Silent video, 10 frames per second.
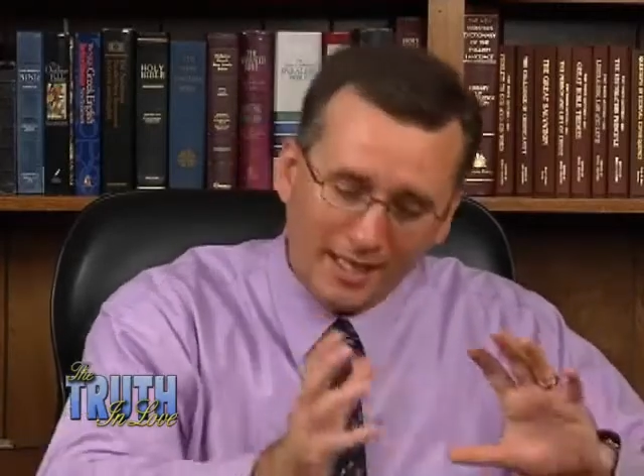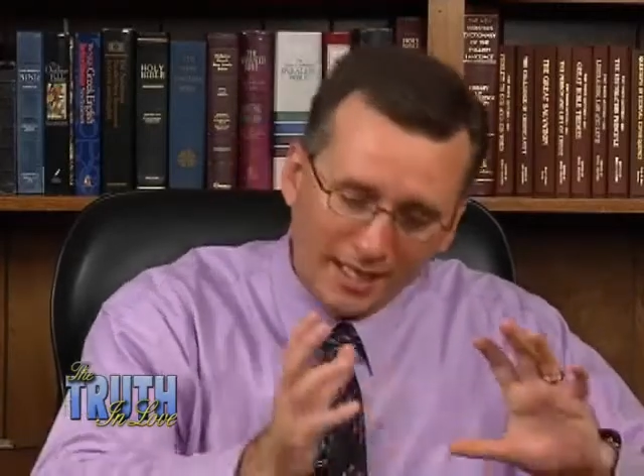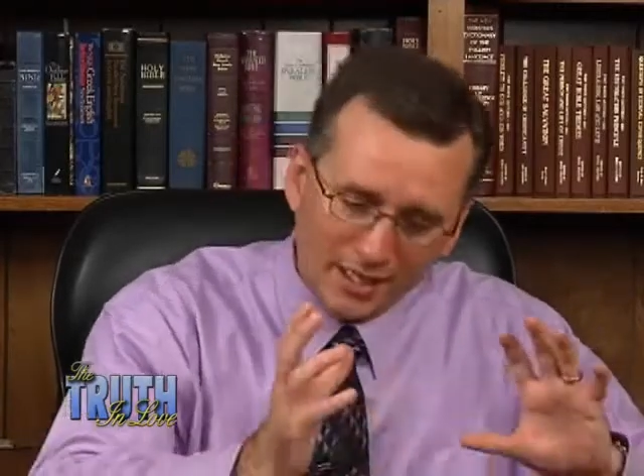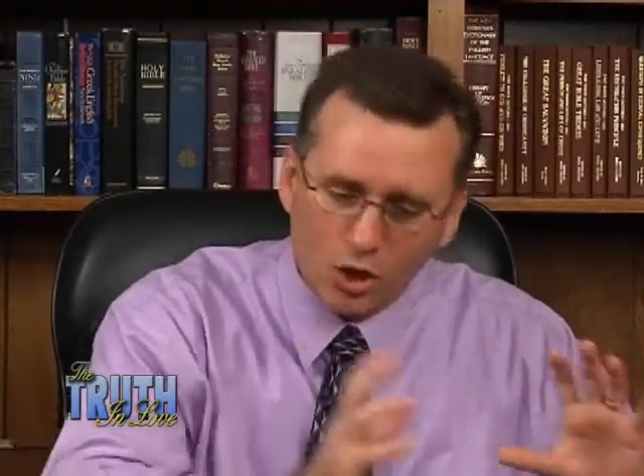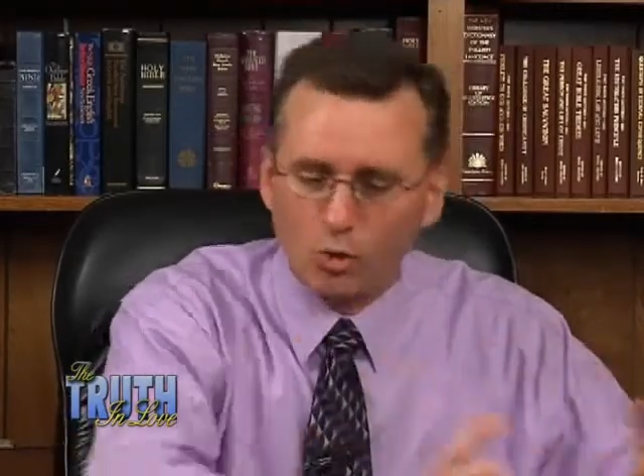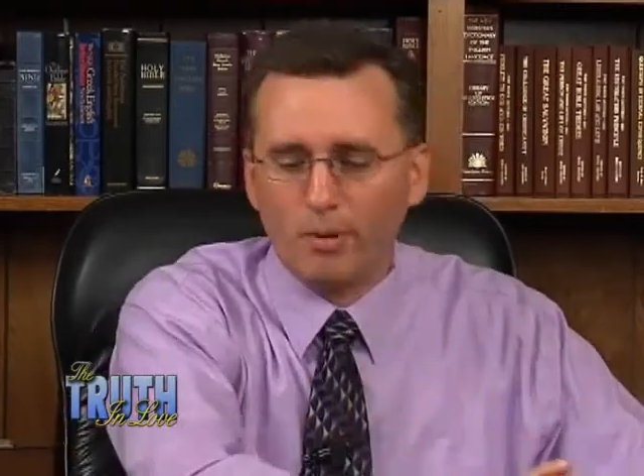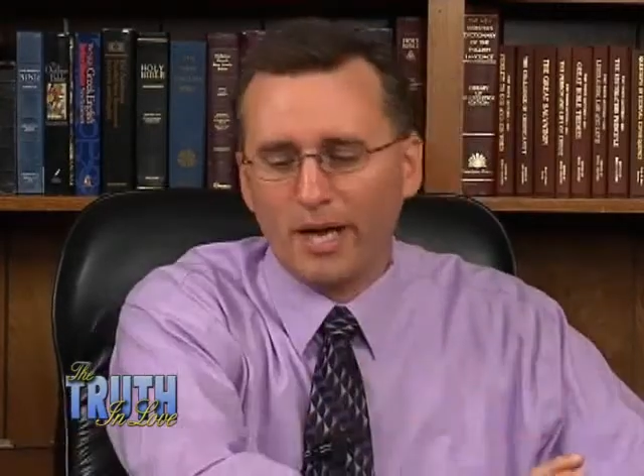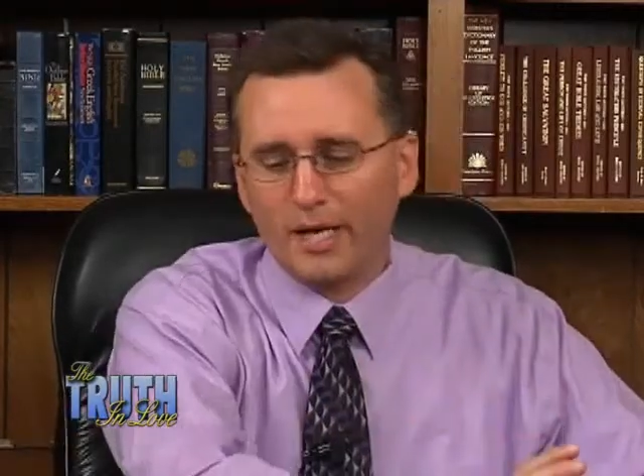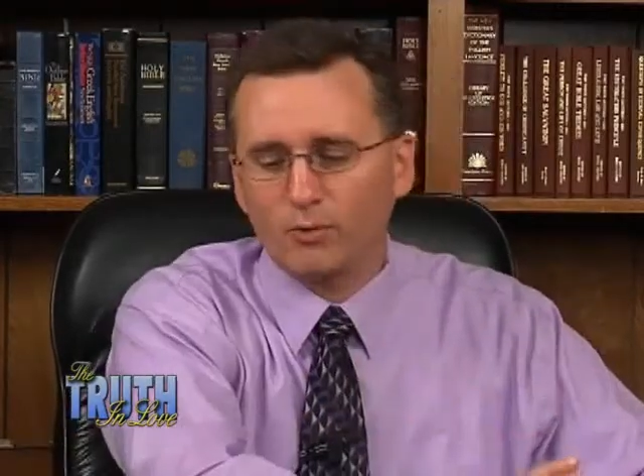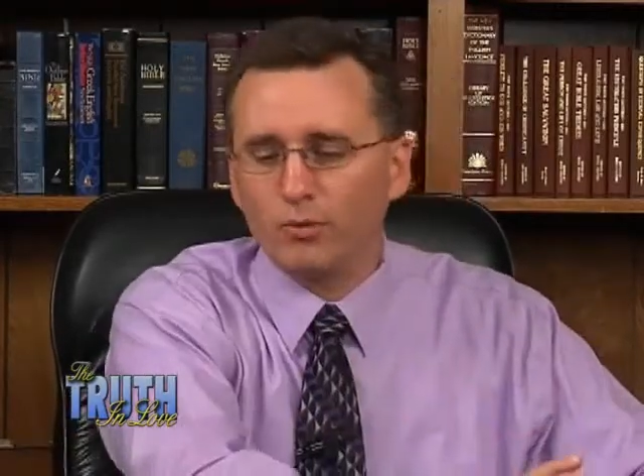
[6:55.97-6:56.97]
and needed to go
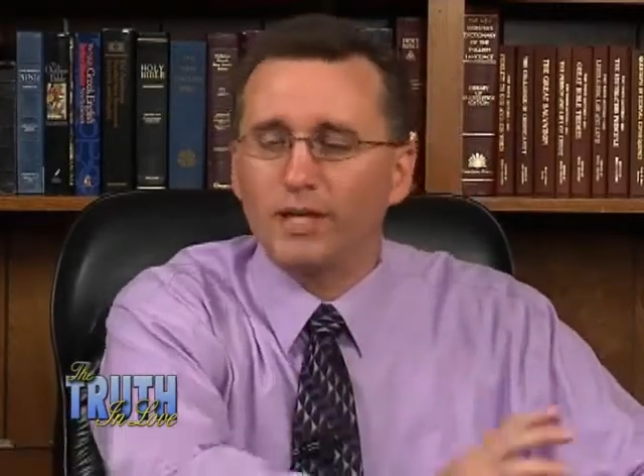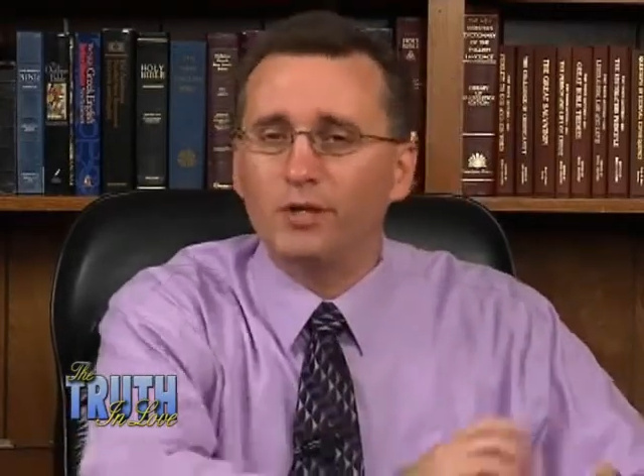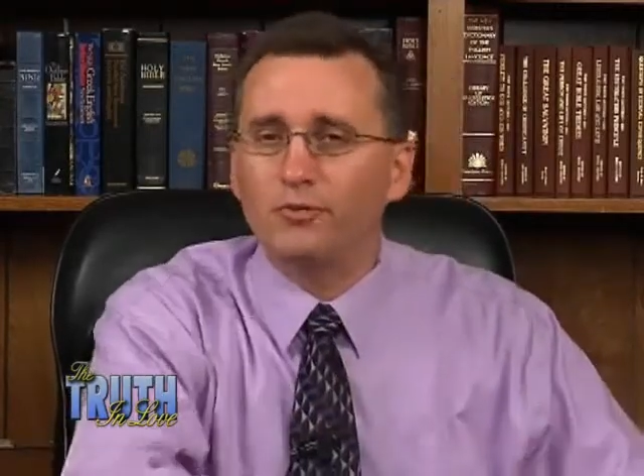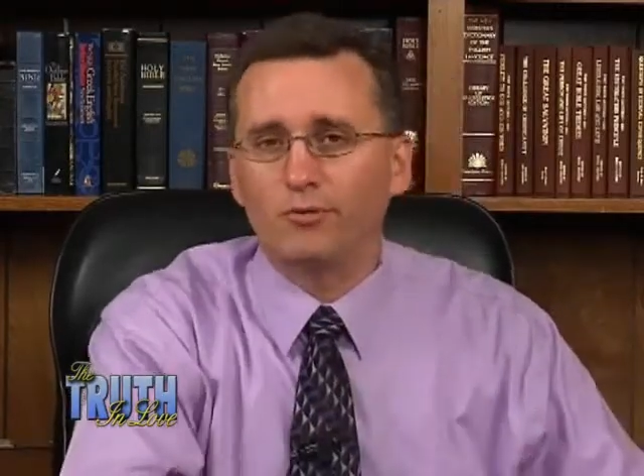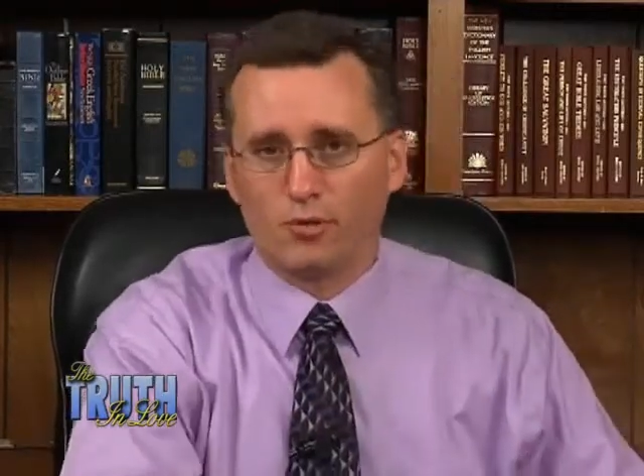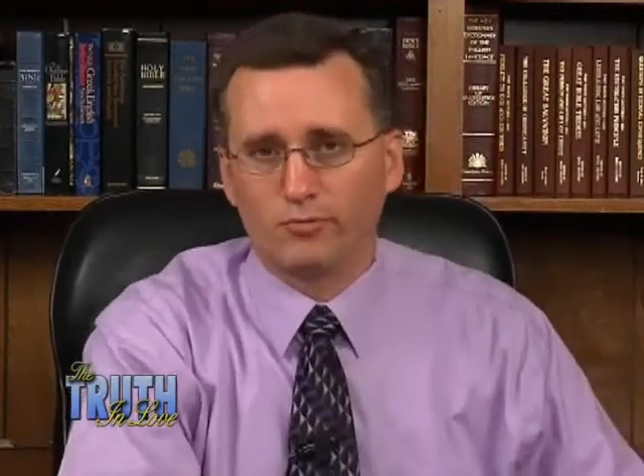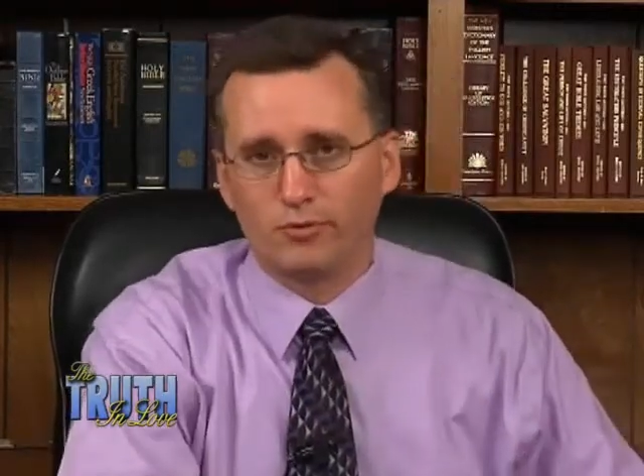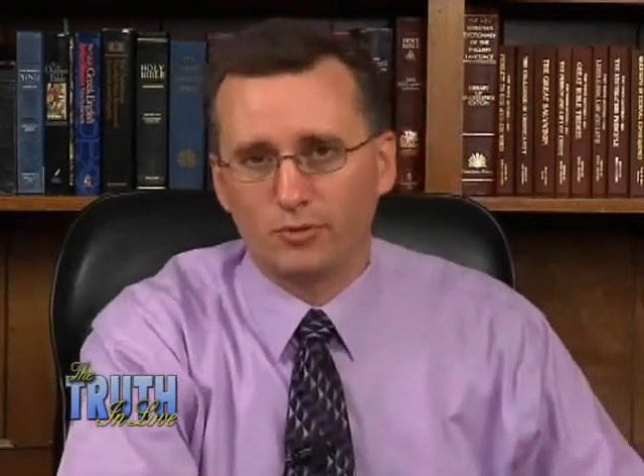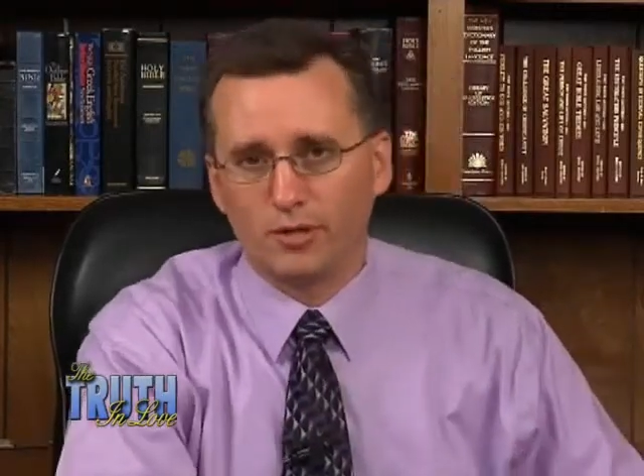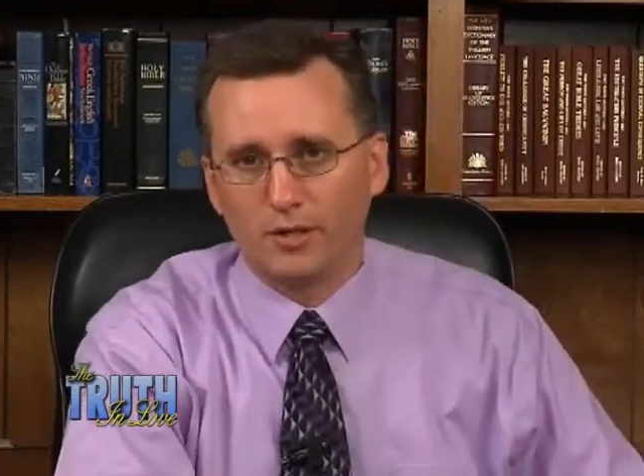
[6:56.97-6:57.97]
back and redo those.